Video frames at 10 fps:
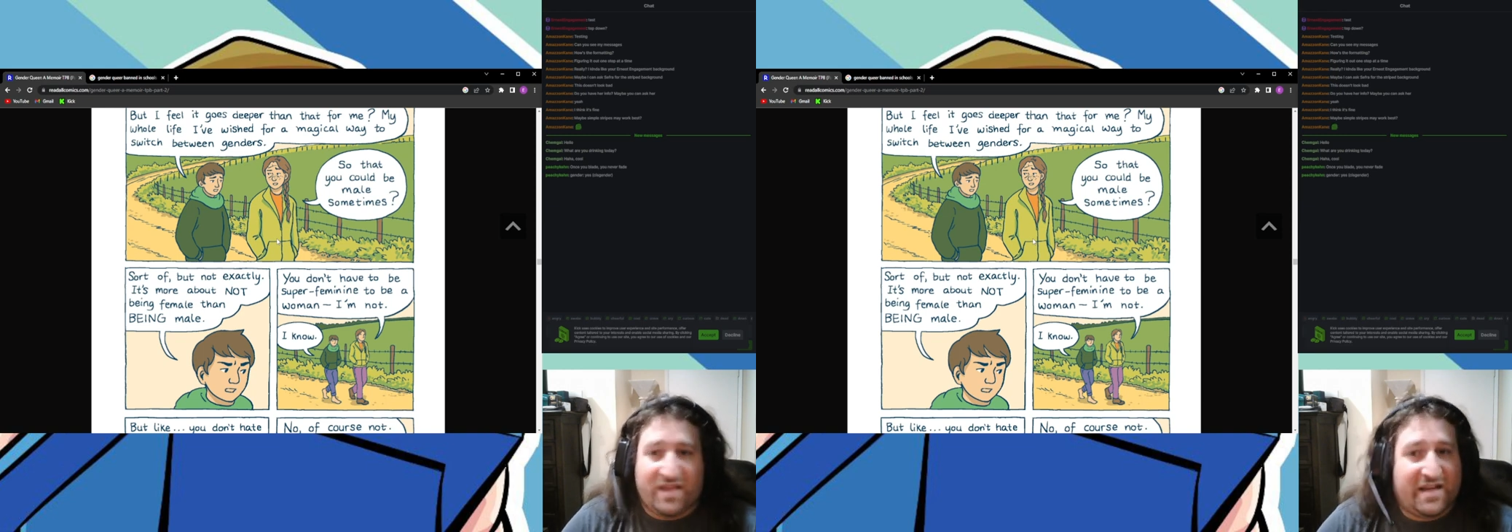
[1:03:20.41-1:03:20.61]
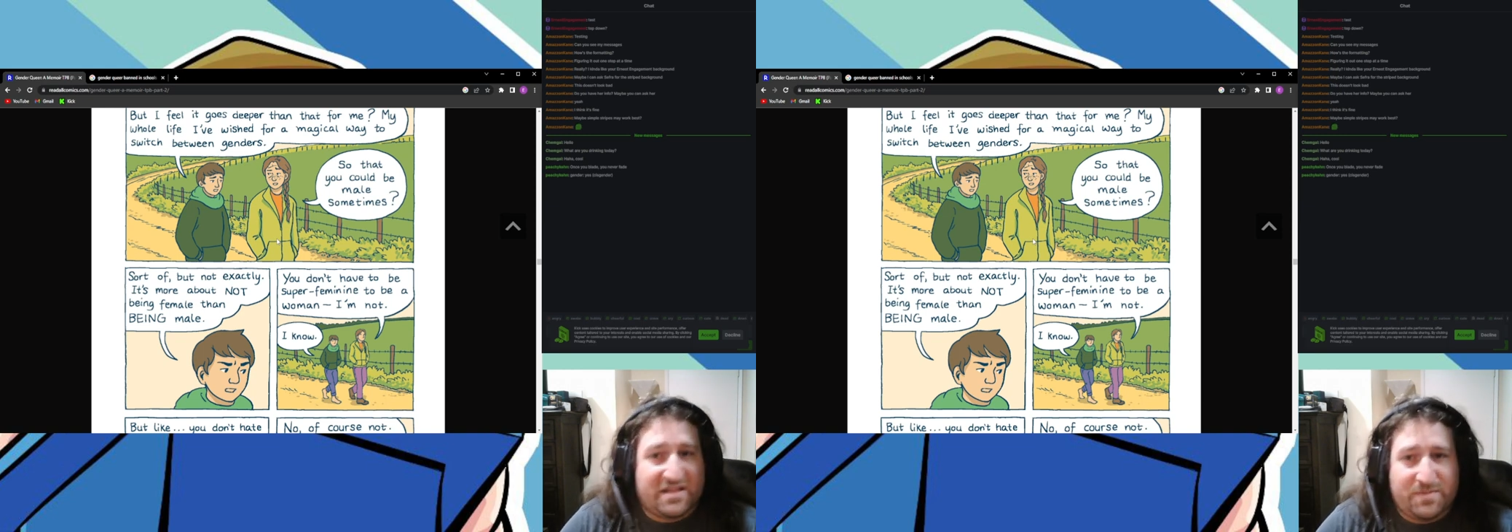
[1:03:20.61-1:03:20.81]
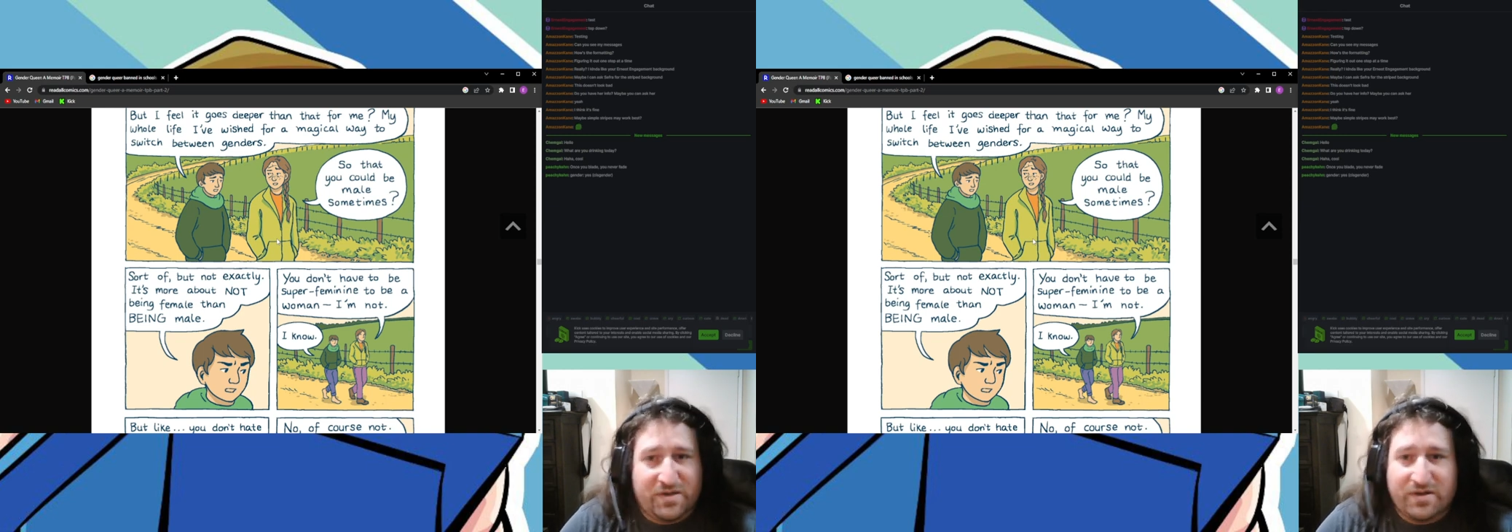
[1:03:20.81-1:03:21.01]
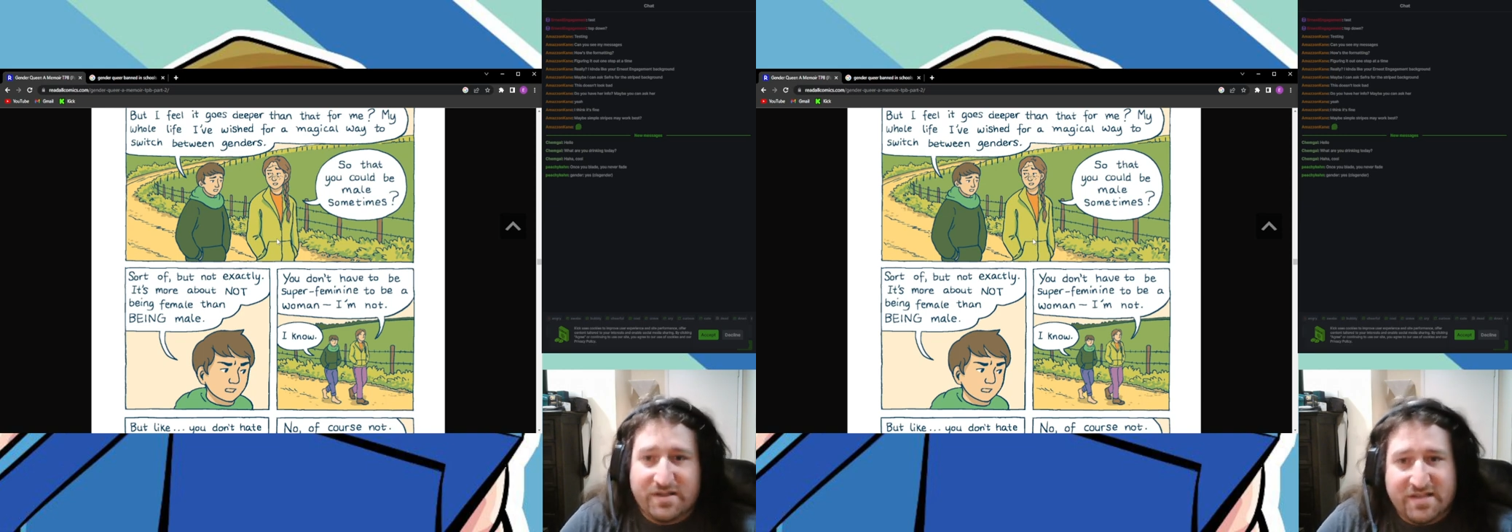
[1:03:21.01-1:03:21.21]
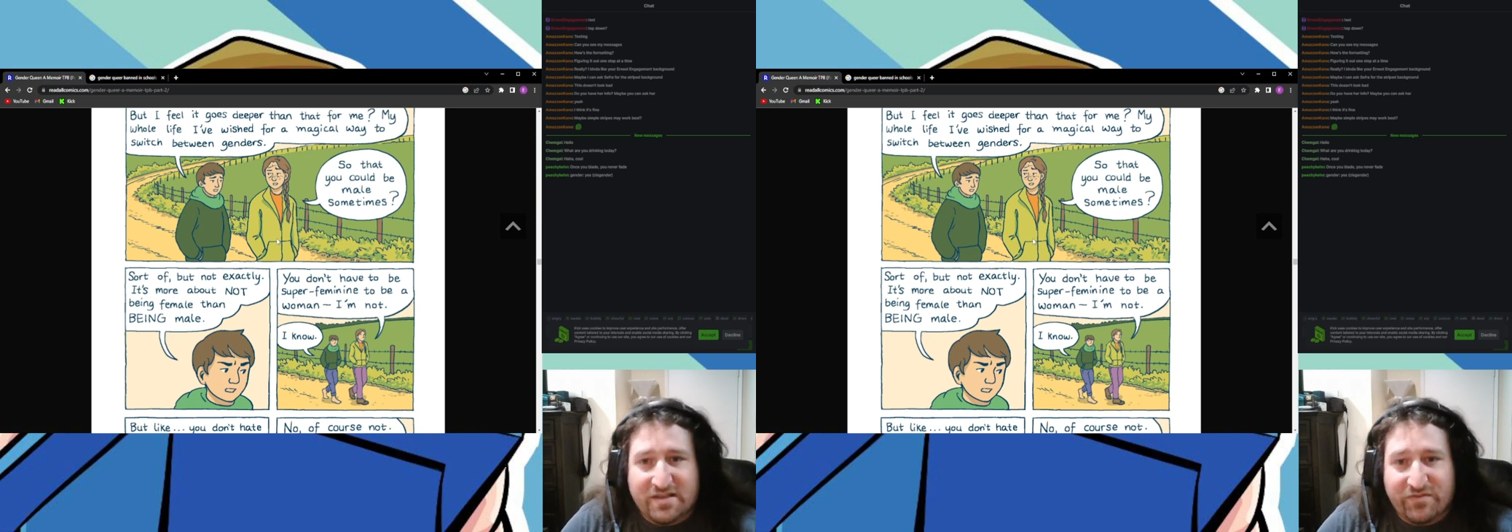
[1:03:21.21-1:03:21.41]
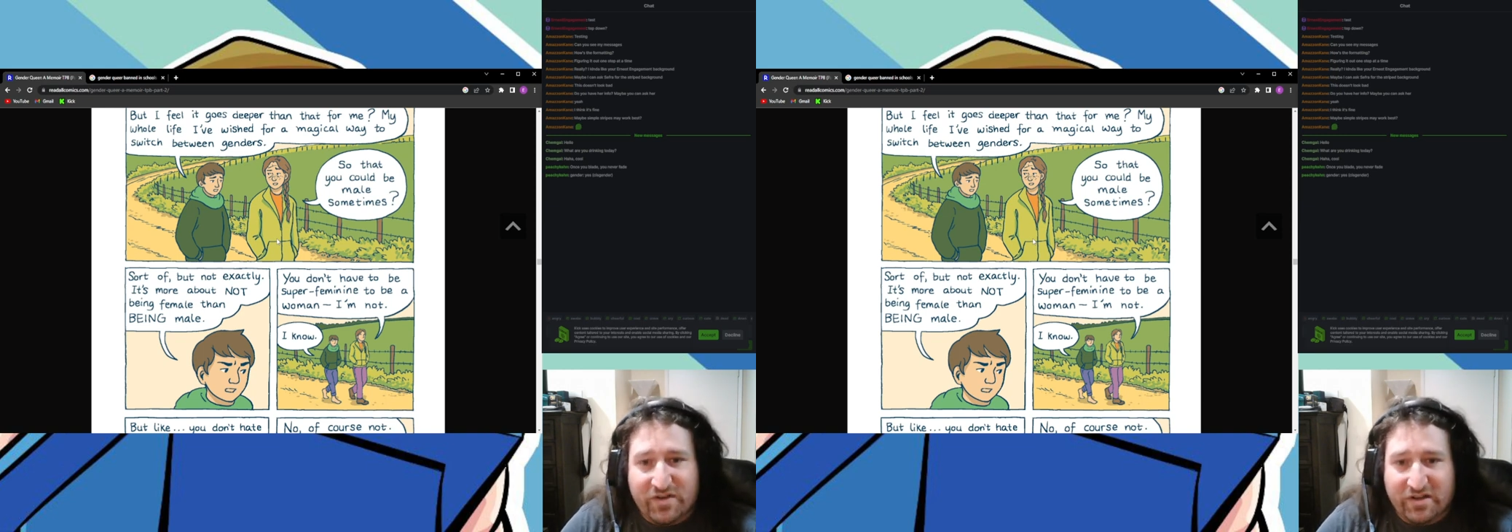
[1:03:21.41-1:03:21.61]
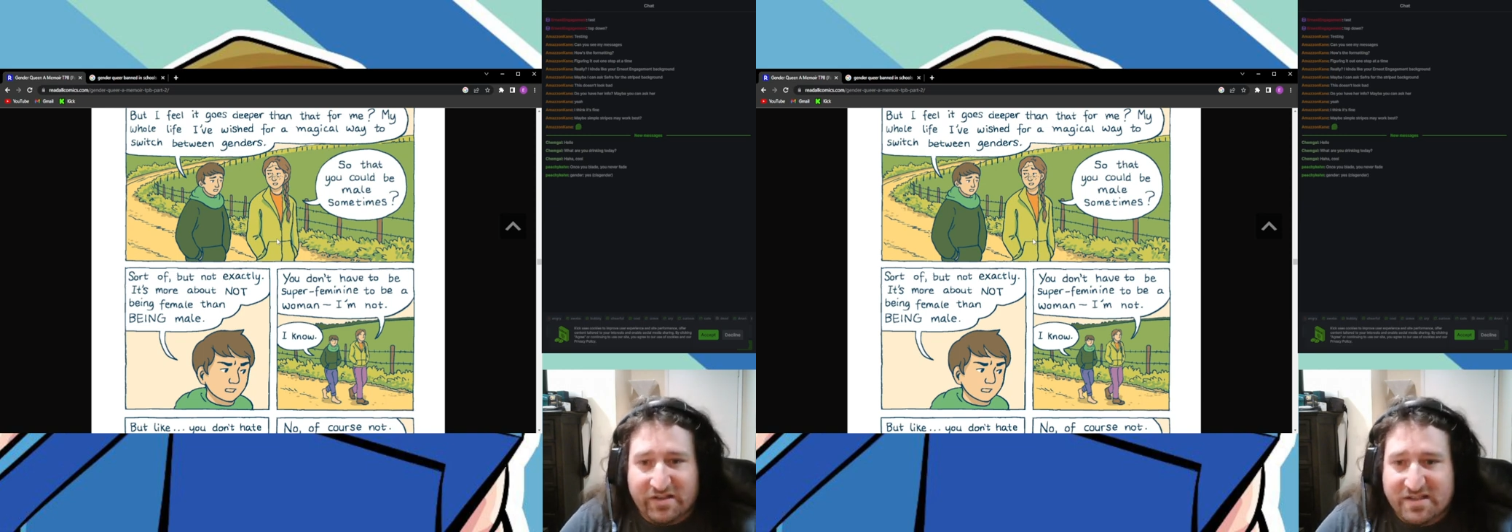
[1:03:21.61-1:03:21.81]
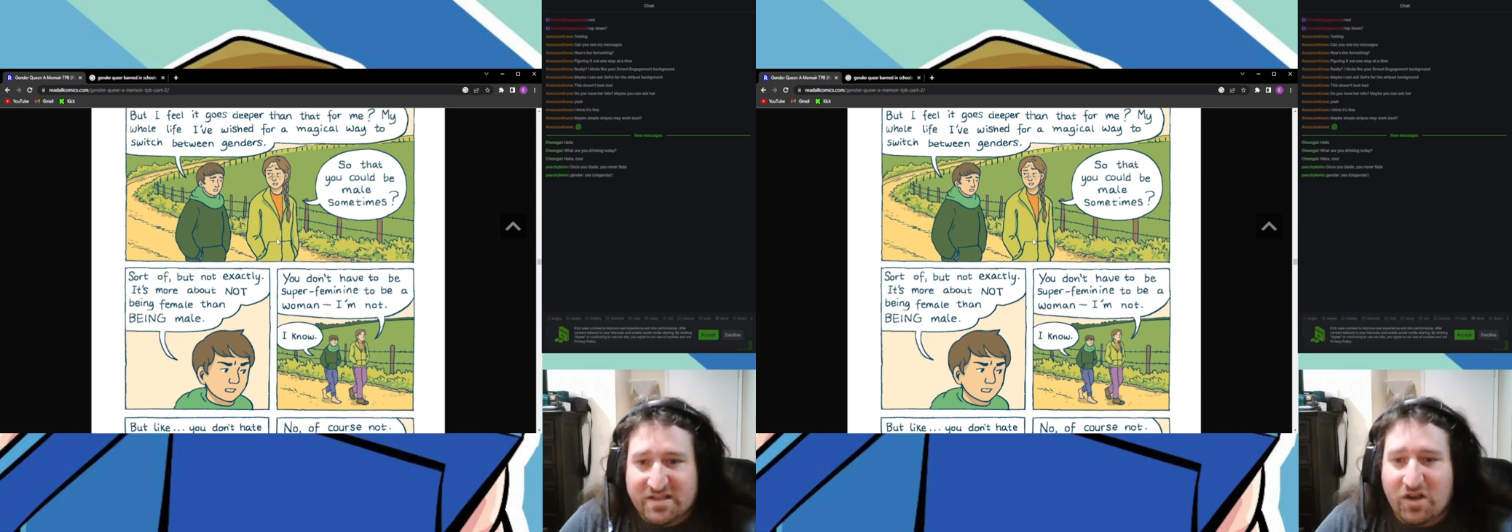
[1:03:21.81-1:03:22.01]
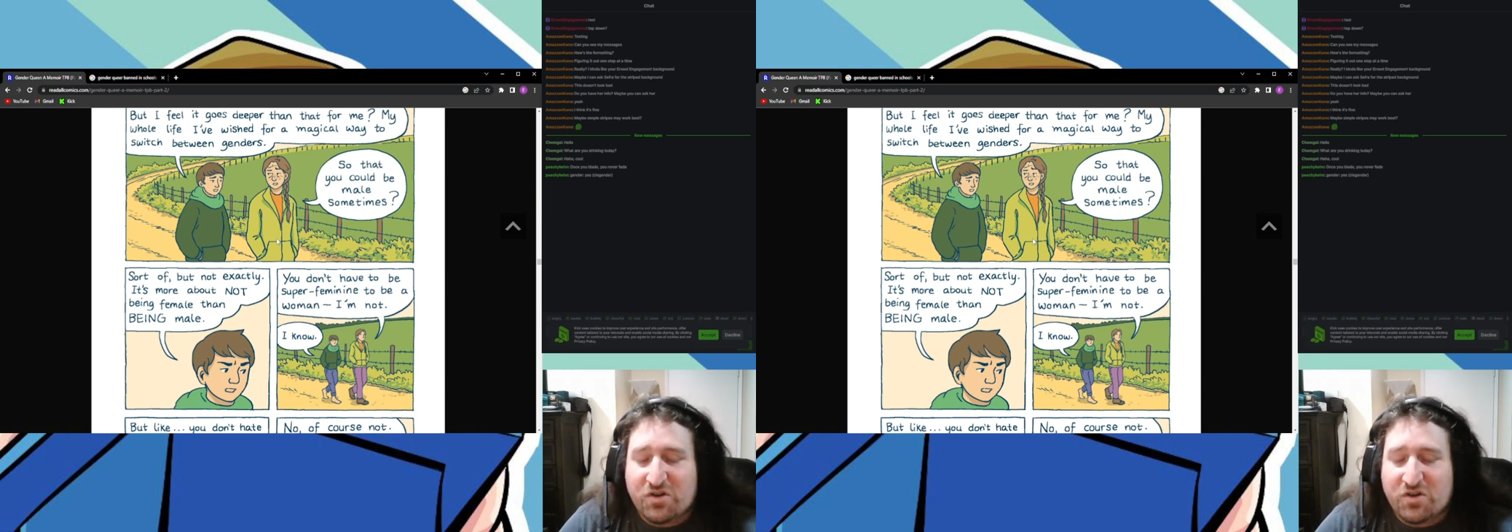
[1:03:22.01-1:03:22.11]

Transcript: that experience at the very least.